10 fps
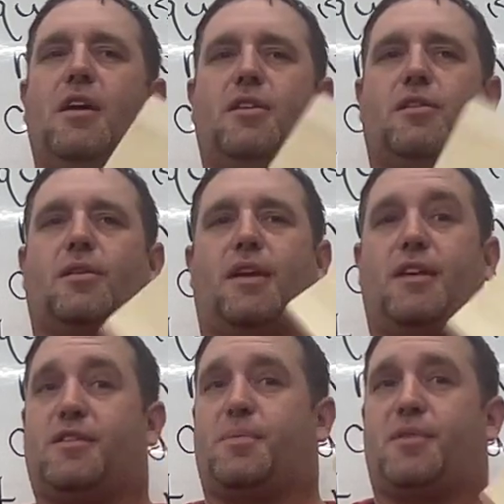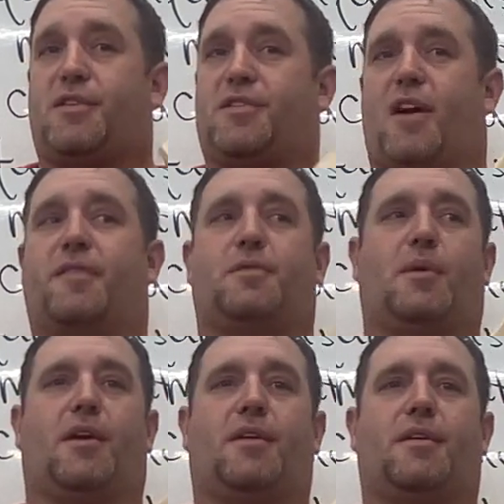So it is a pretty soft
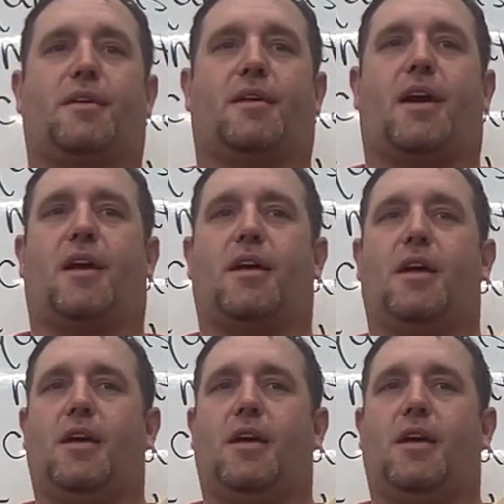wood, all right?